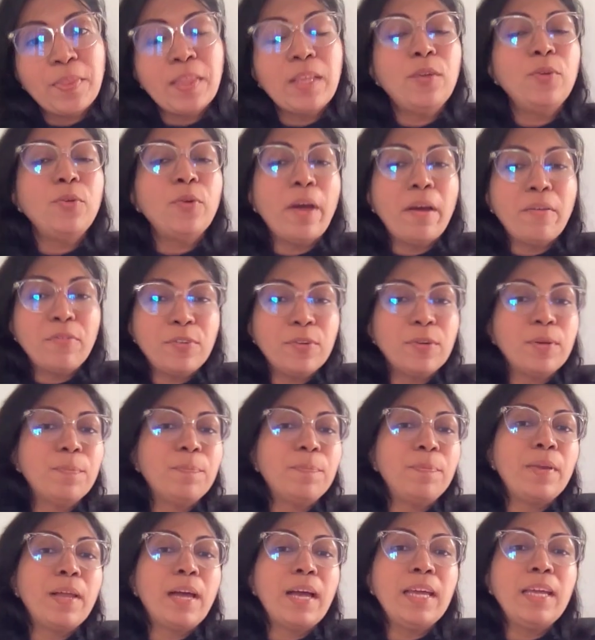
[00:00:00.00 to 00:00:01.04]
You have to
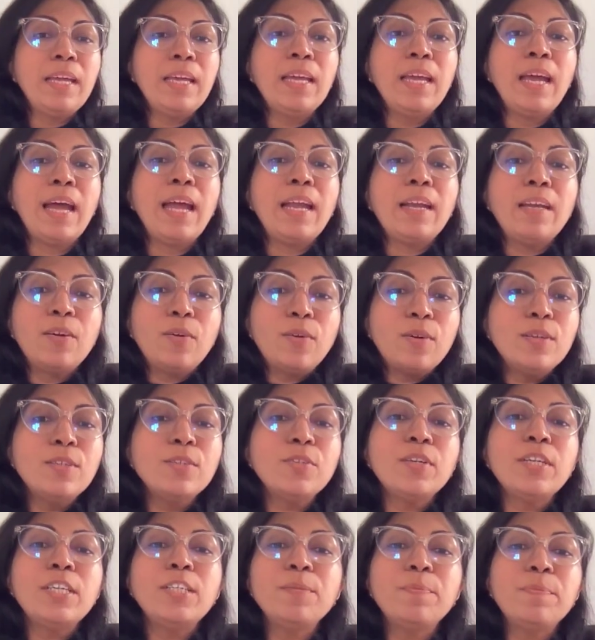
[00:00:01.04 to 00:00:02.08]
apply, and
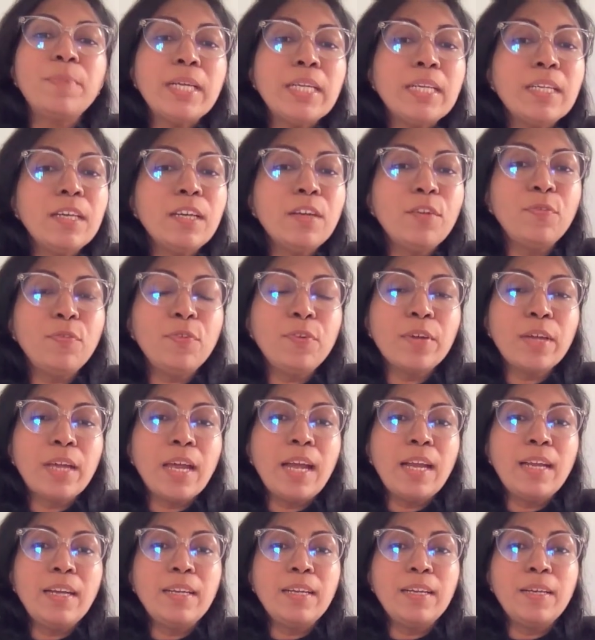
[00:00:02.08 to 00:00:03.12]
also it's better if you
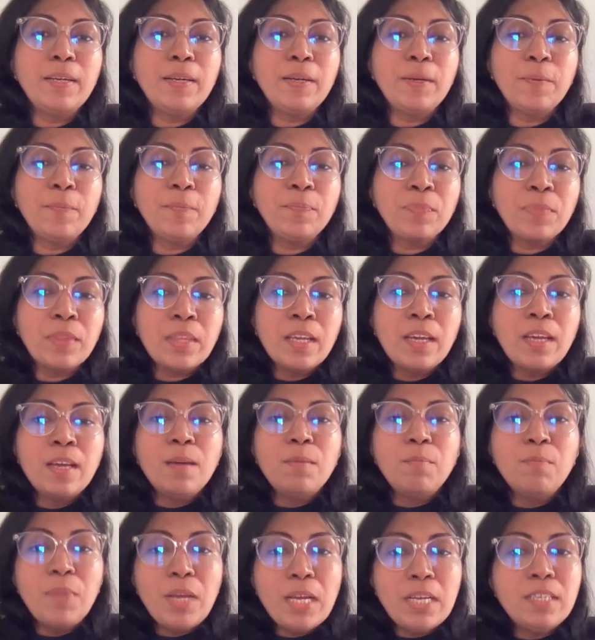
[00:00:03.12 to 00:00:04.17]
can
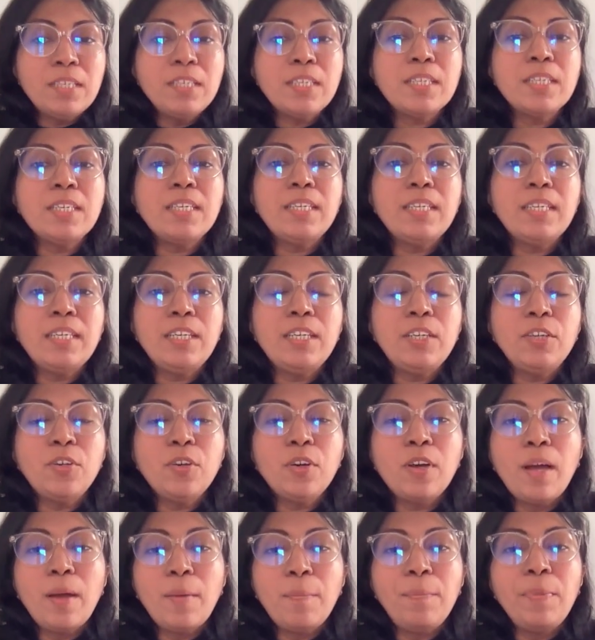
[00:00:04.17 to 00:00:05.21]
mention in
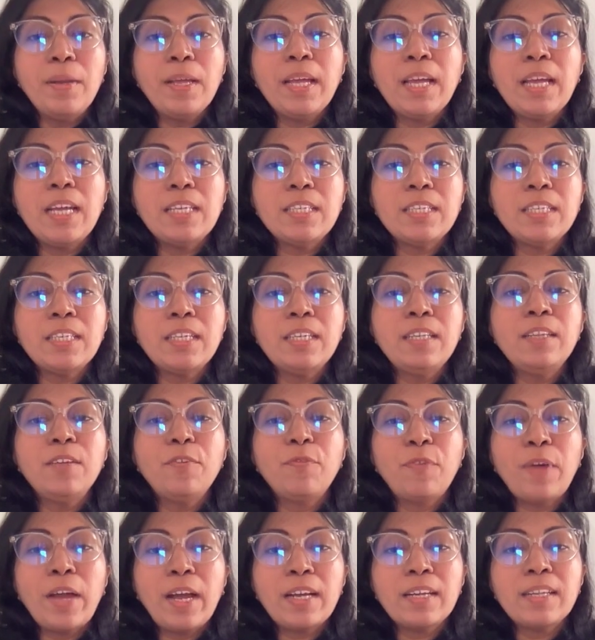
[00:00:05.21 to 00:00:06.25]
your application the
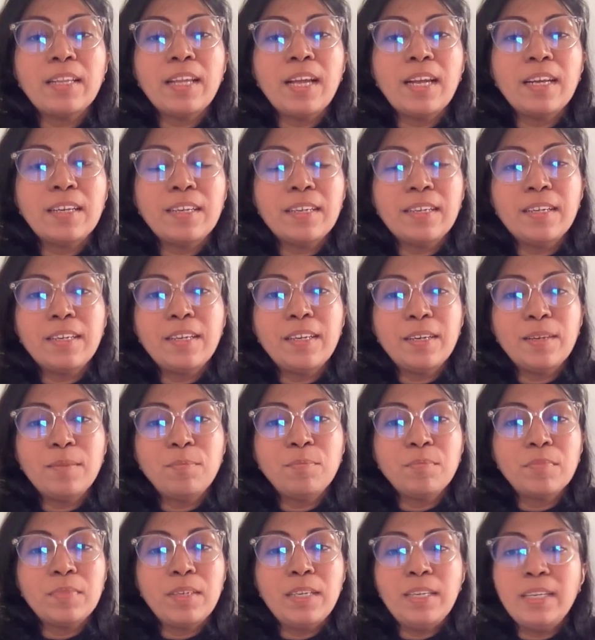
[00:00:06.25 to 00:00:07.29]
fact that
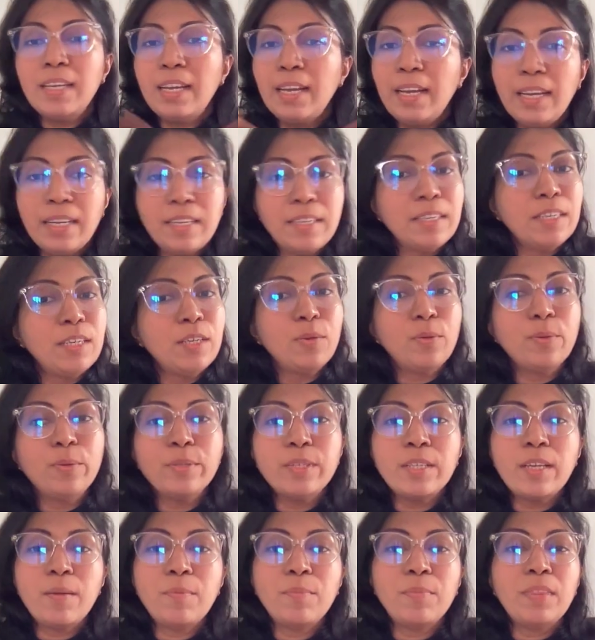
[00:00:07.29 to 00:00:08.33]
in a letter or
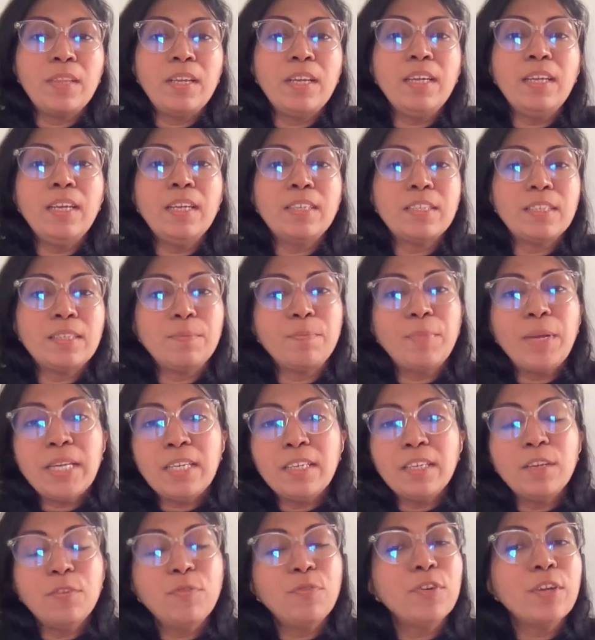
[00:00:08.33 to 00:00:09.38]
something, it's
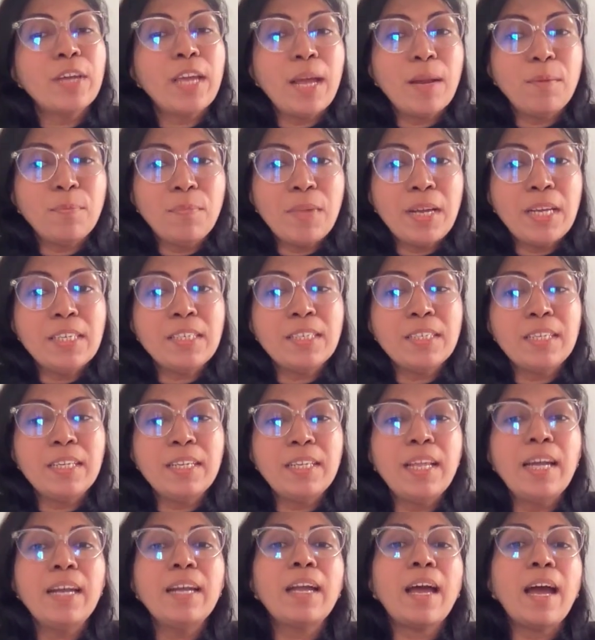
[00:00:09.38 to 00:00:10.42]
better if you can mention
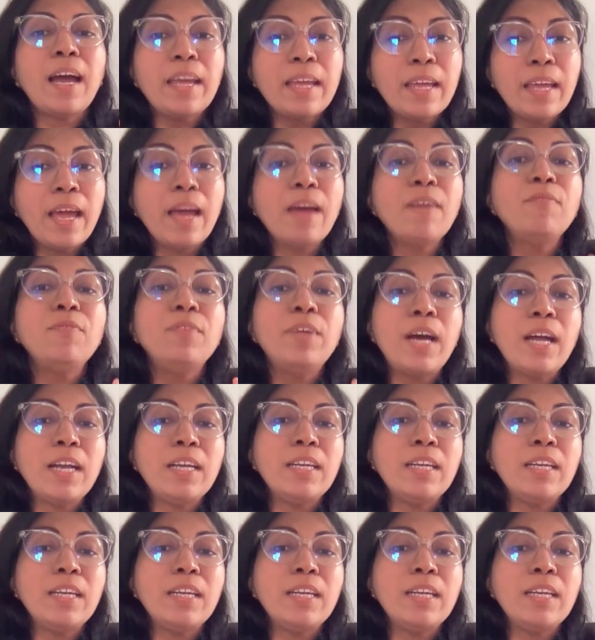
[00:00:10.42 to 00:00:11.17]
that I have done